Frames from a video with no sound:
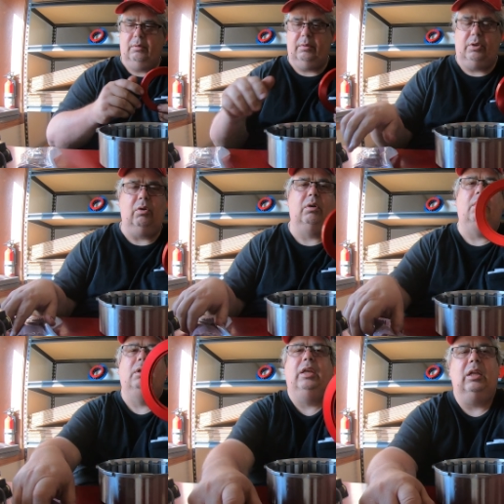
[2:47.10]
you
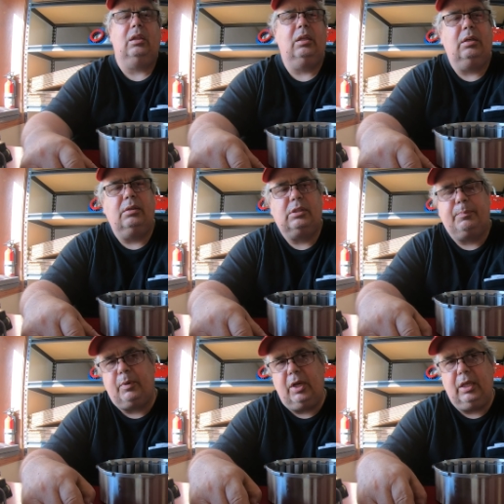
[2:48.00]
can get the
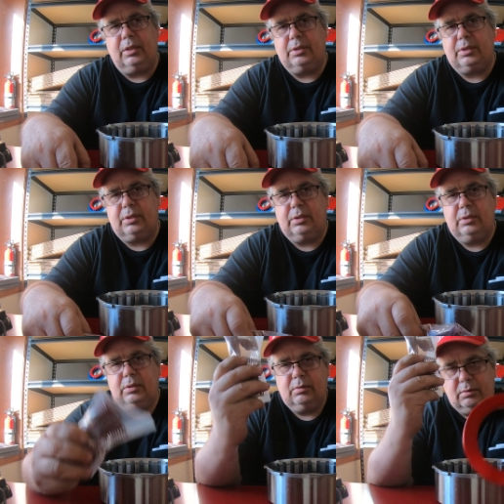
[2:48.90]
springs
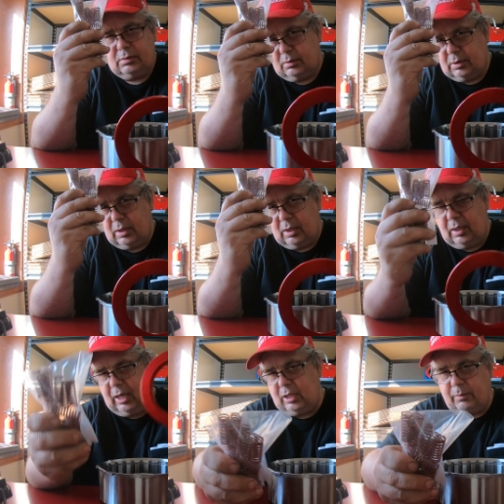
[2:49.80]

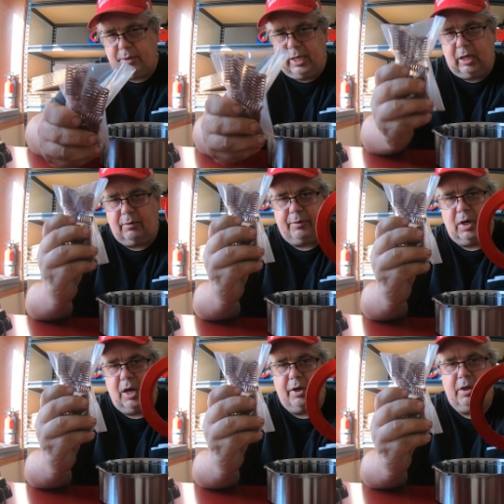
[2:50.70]
and the retainer for
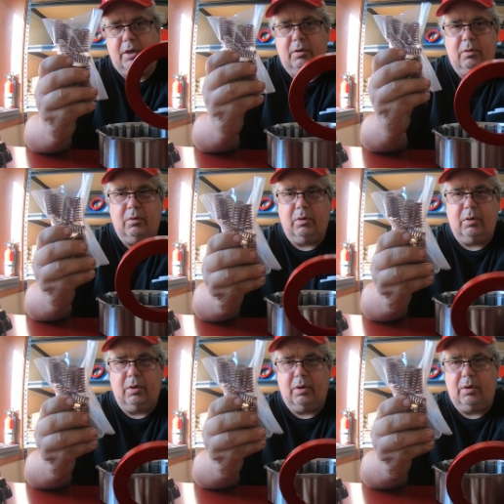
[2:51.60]
100,
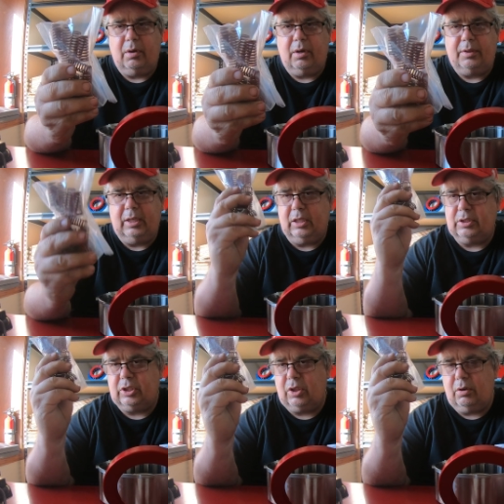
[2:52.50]
or I think
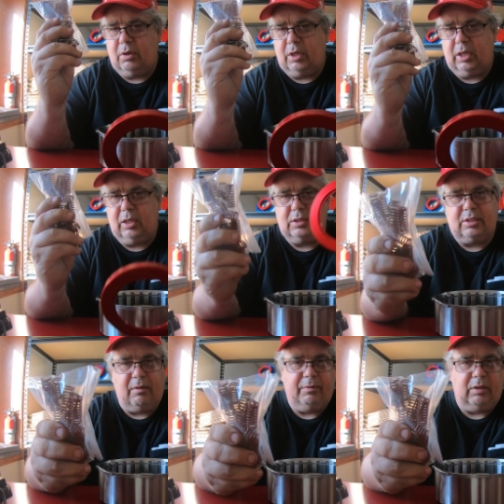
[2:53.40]
it's 30 and
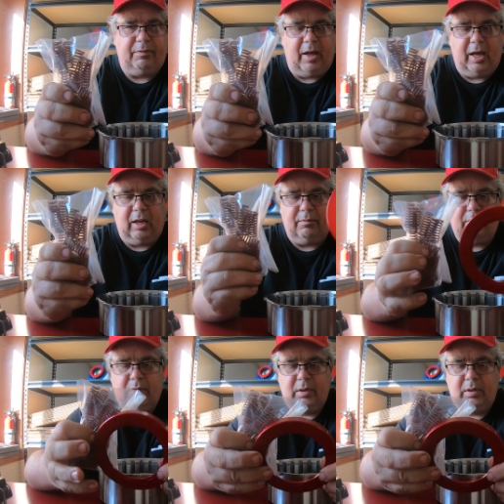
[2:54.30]
75.